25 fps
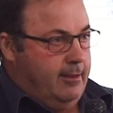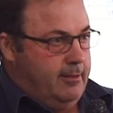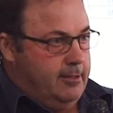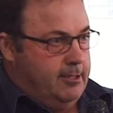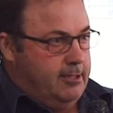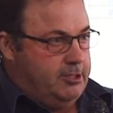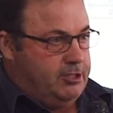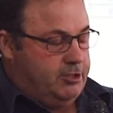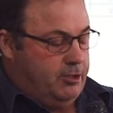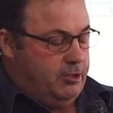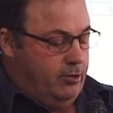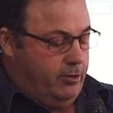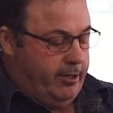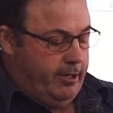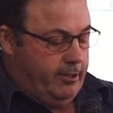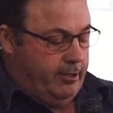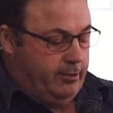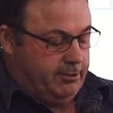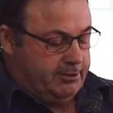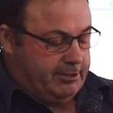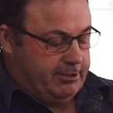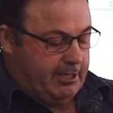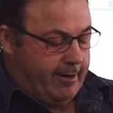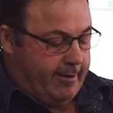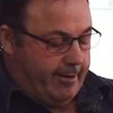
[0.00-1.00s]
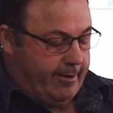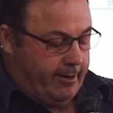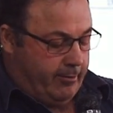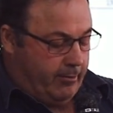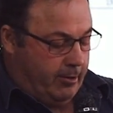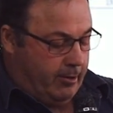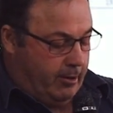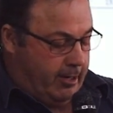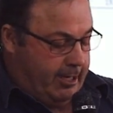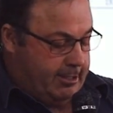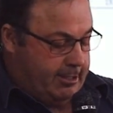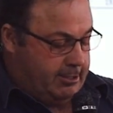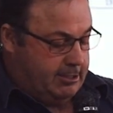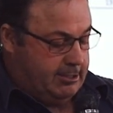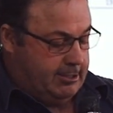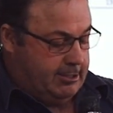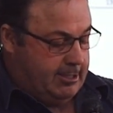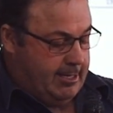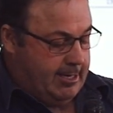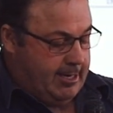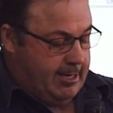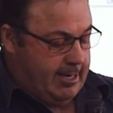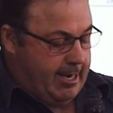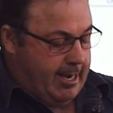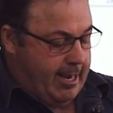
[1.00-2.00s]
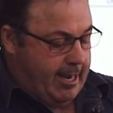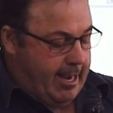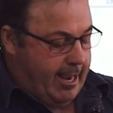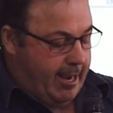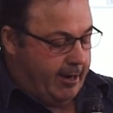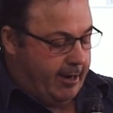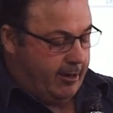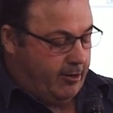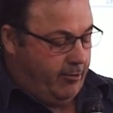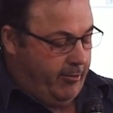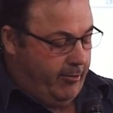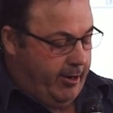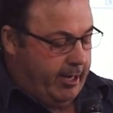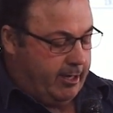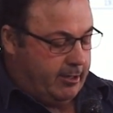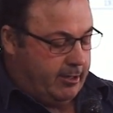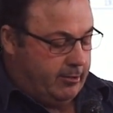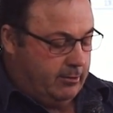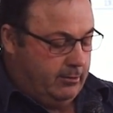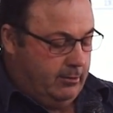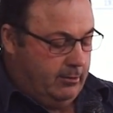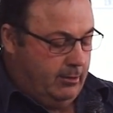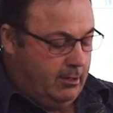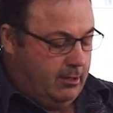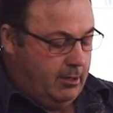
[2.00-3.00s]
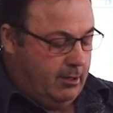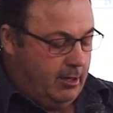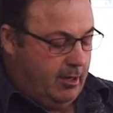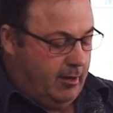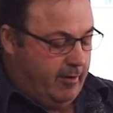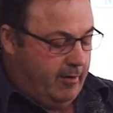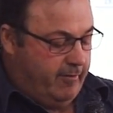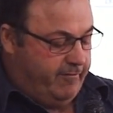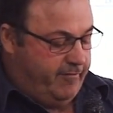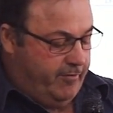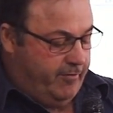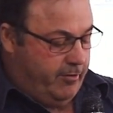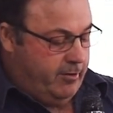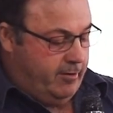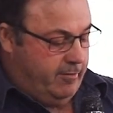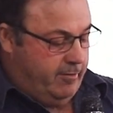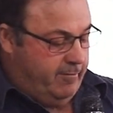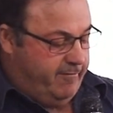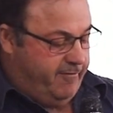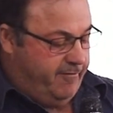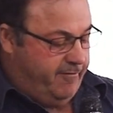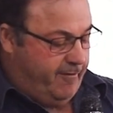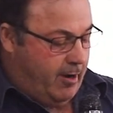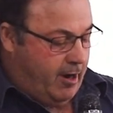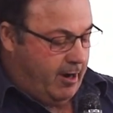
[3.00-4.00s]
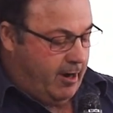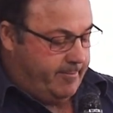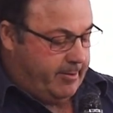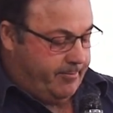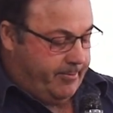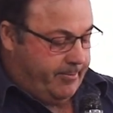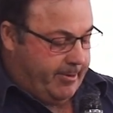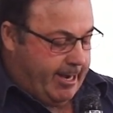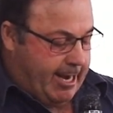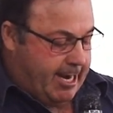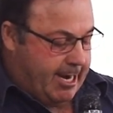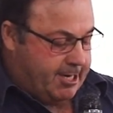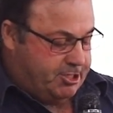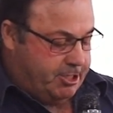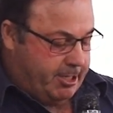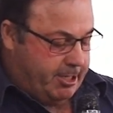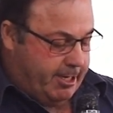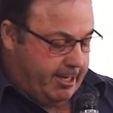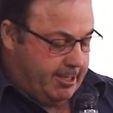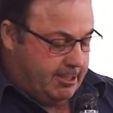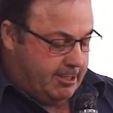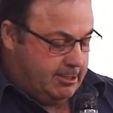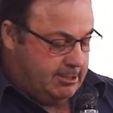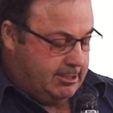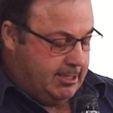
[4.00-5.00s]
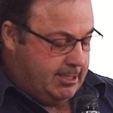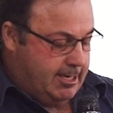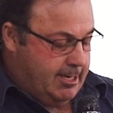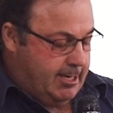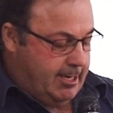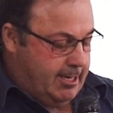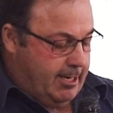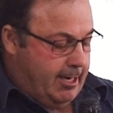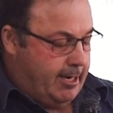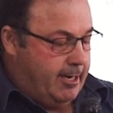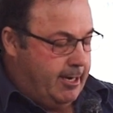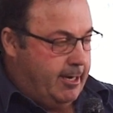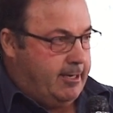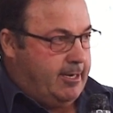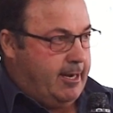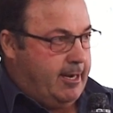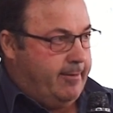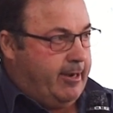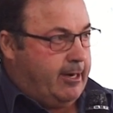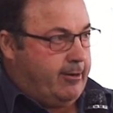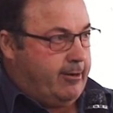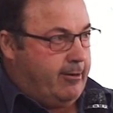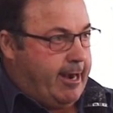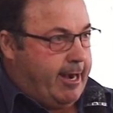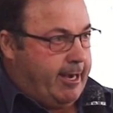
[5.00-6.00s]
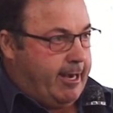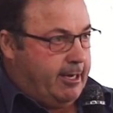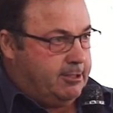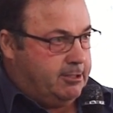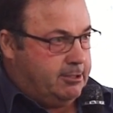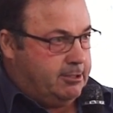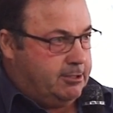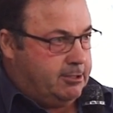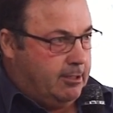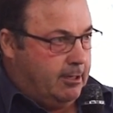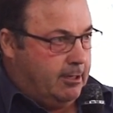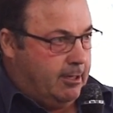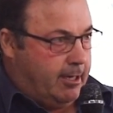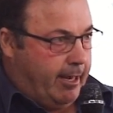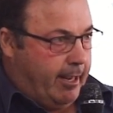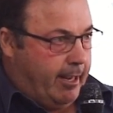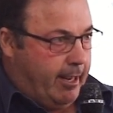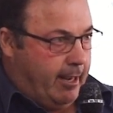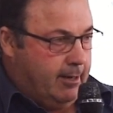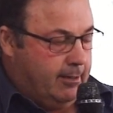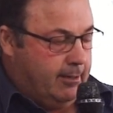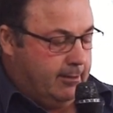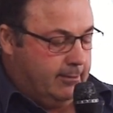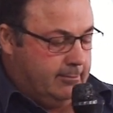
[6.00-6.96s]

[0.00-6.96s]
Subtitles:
The story also underwrites how critical food and fibre production is in a democratic society.